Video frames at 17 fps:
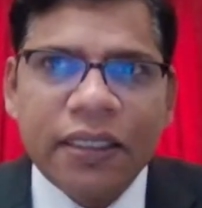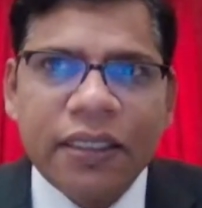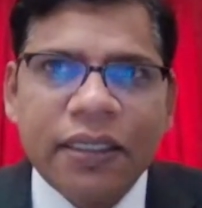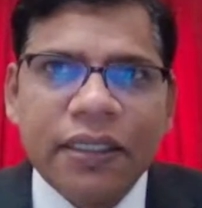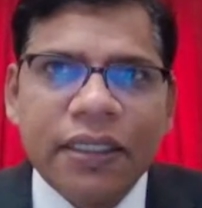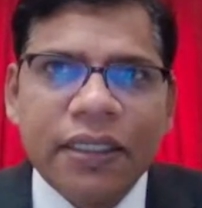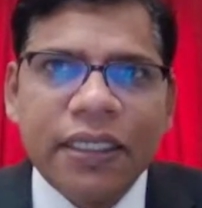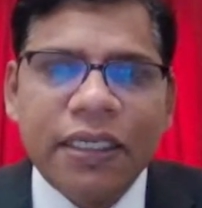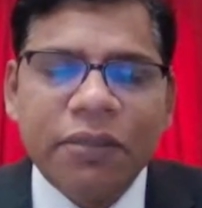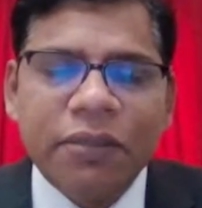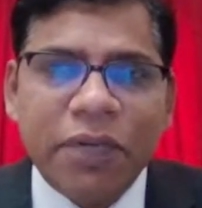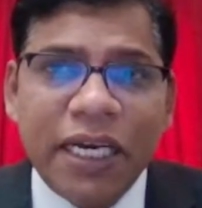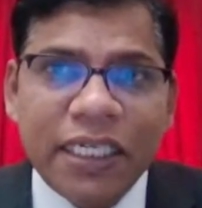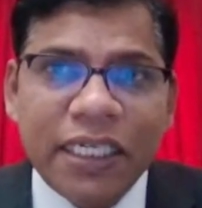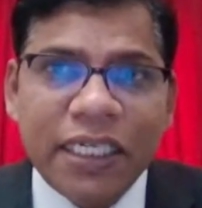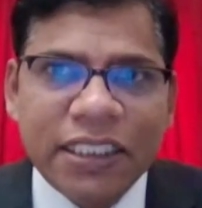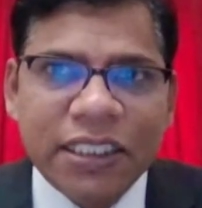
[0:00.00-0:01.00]
In my
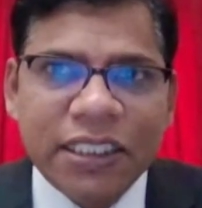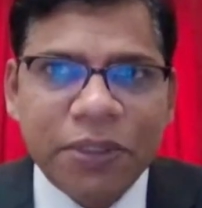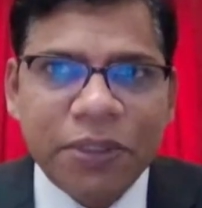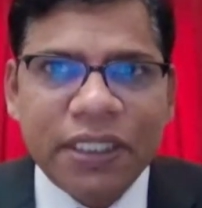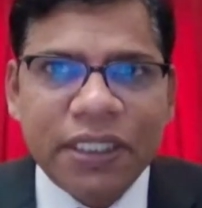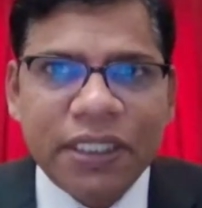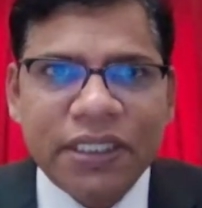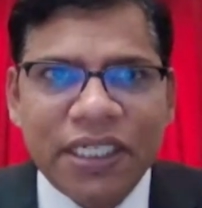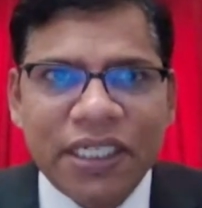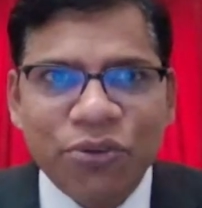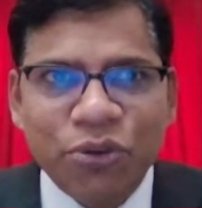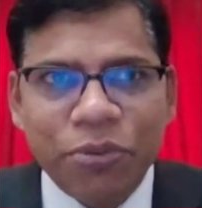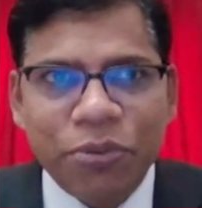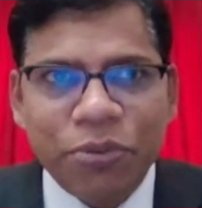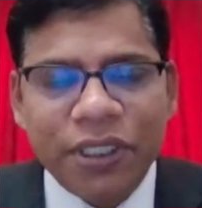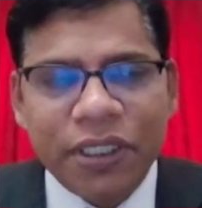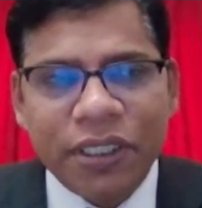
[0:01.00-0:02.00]
experience and
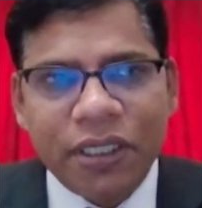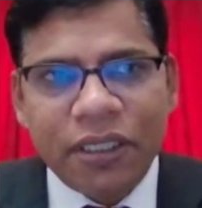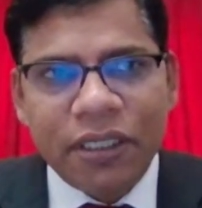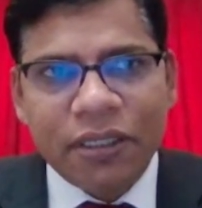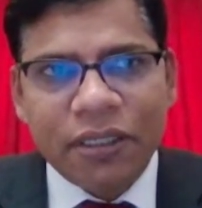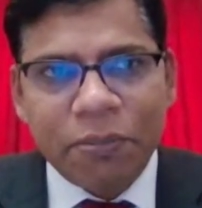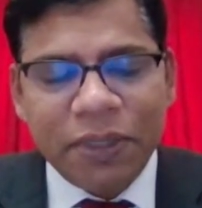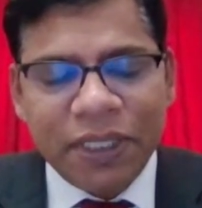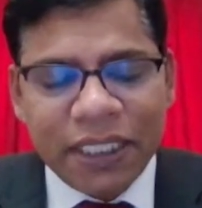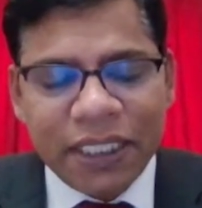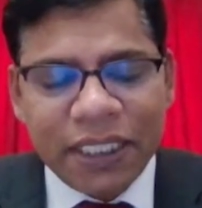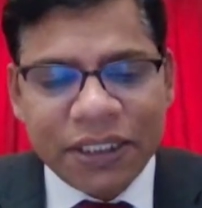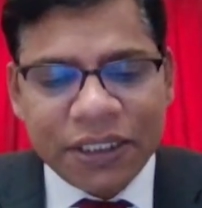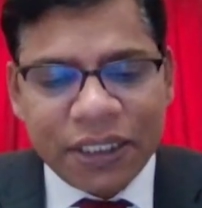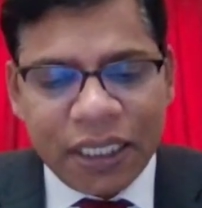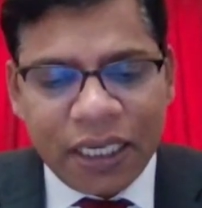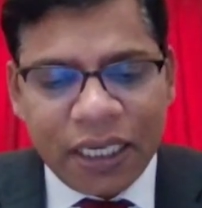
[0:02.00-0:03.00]
opinion, the biggest
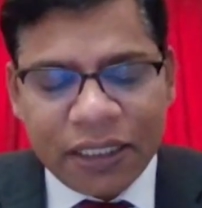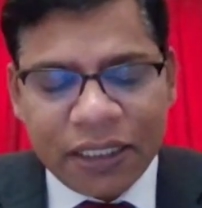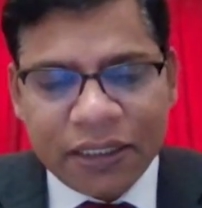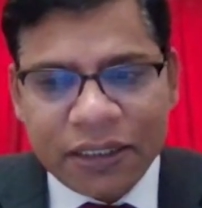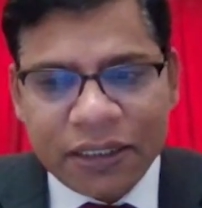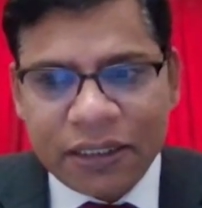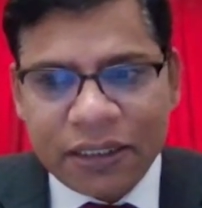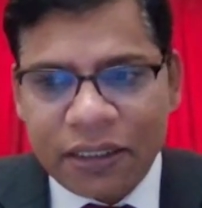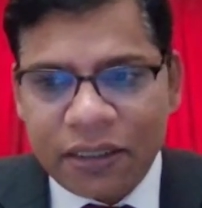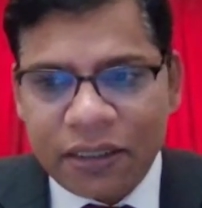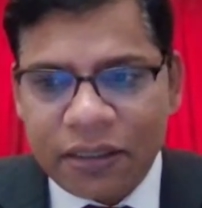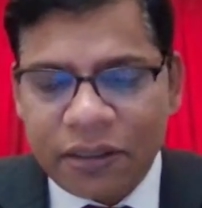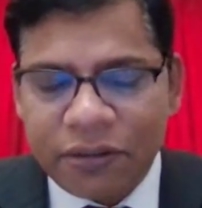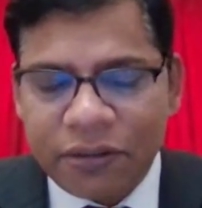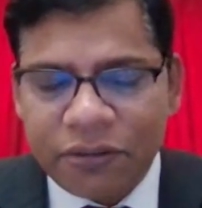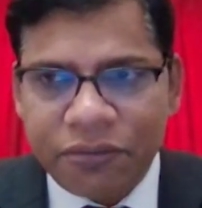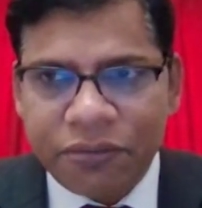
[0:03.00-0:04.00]
challenge
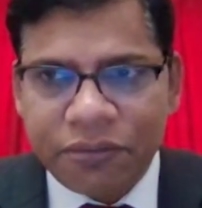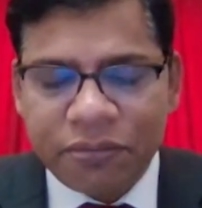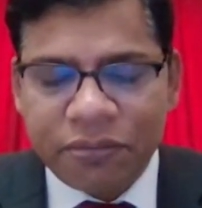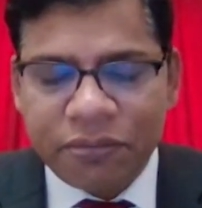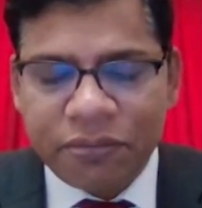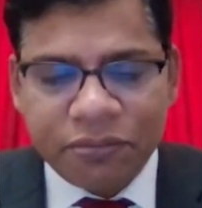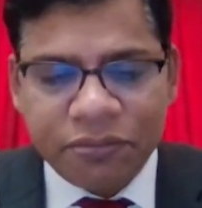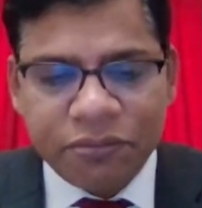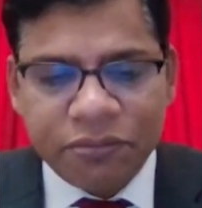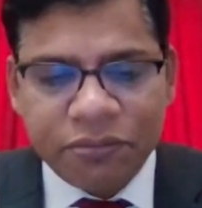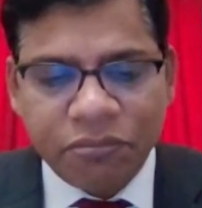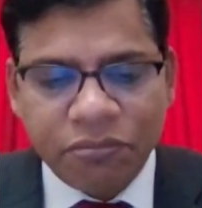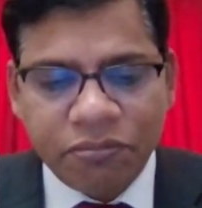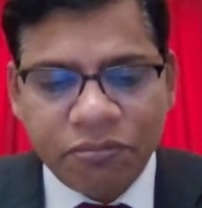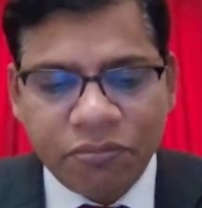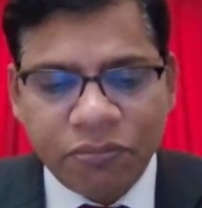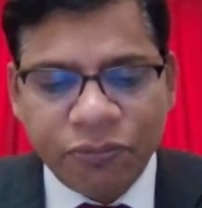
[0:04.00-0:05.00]

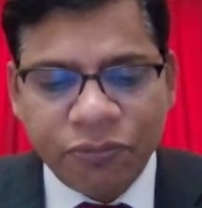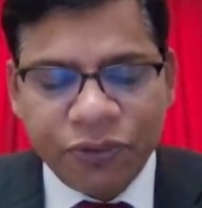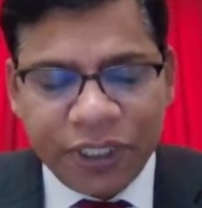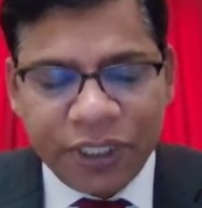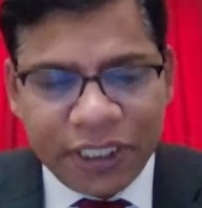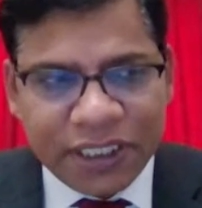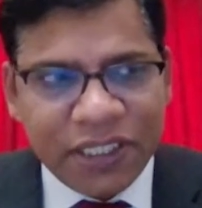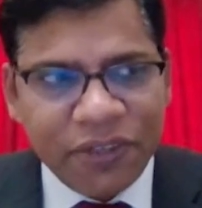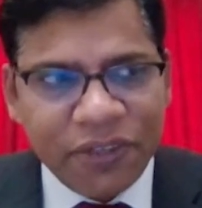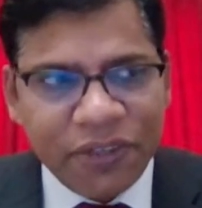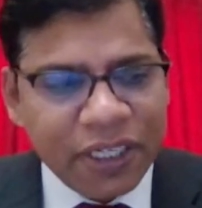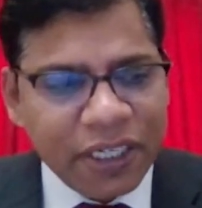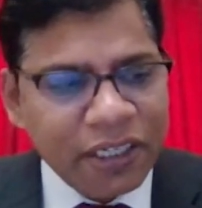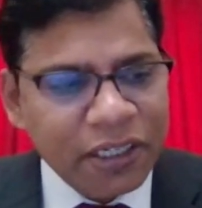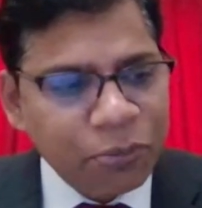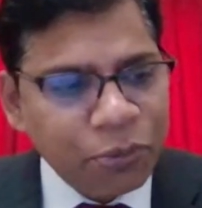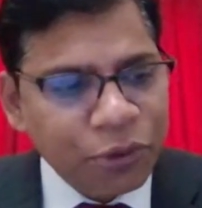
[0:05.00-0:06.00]
for discovering
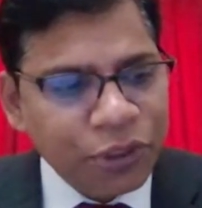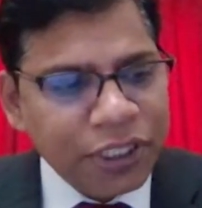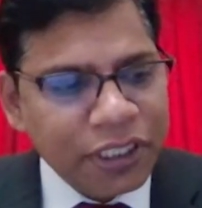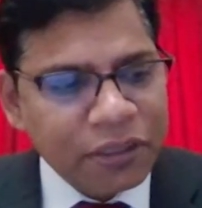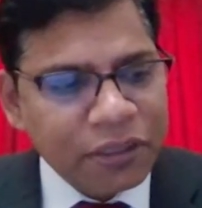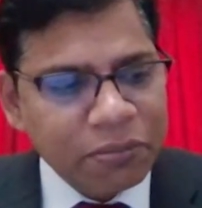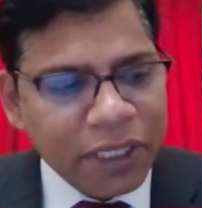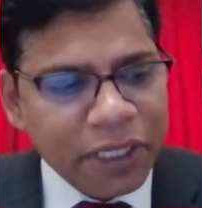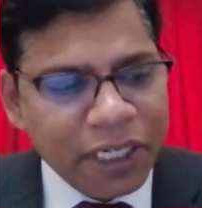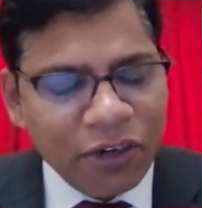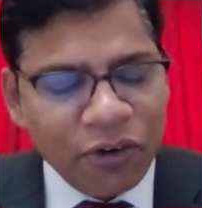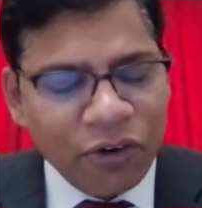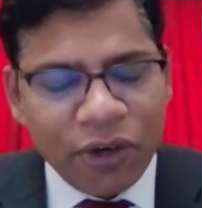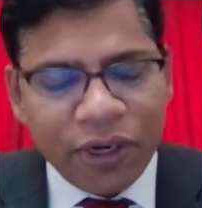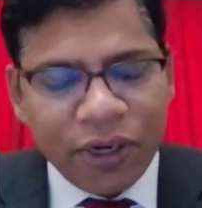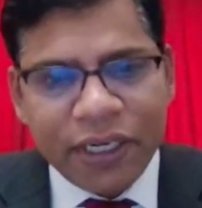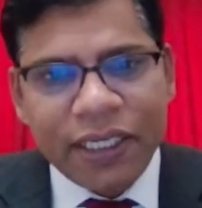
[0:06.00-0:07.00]
and reporting money
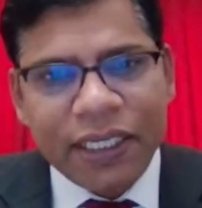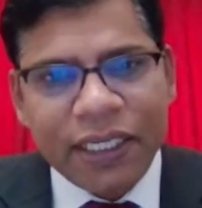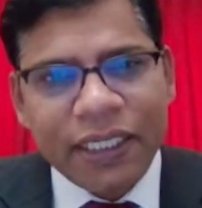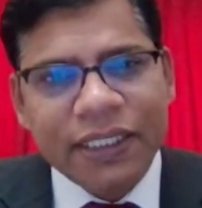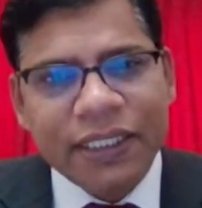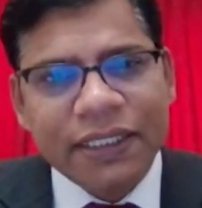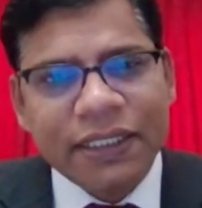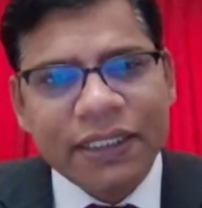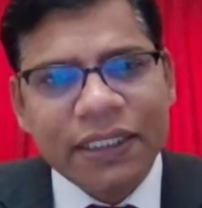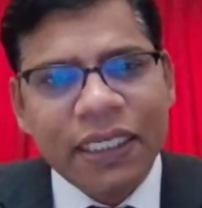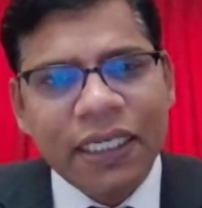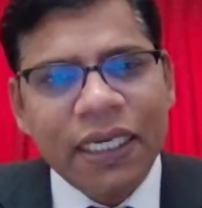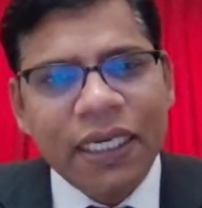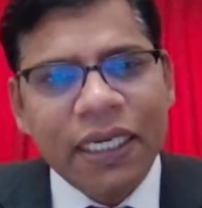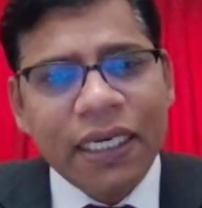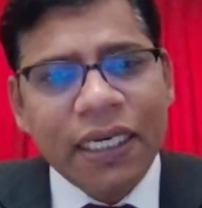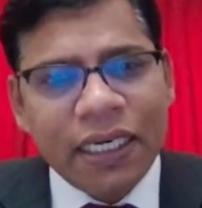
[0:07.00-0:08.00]
laundering is
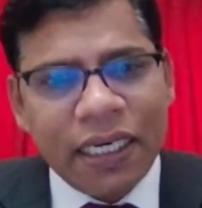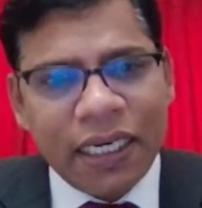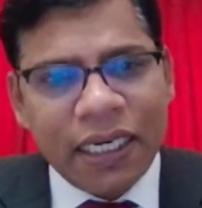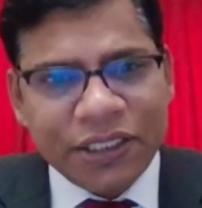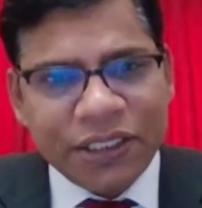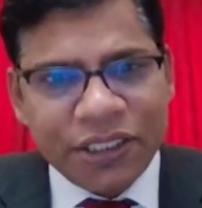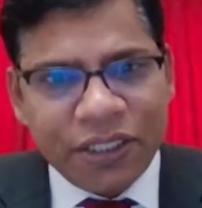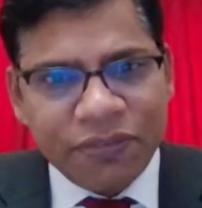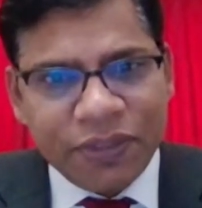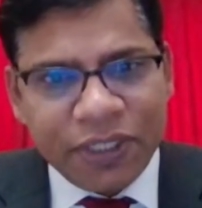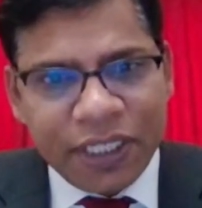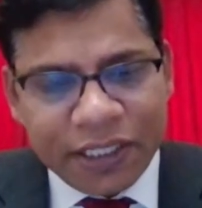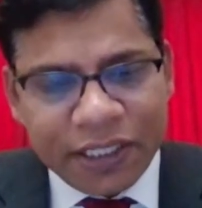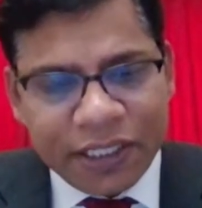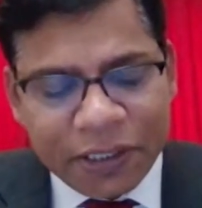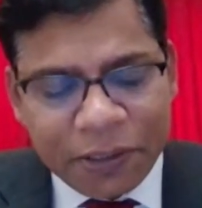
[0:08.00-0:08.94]
collection of the data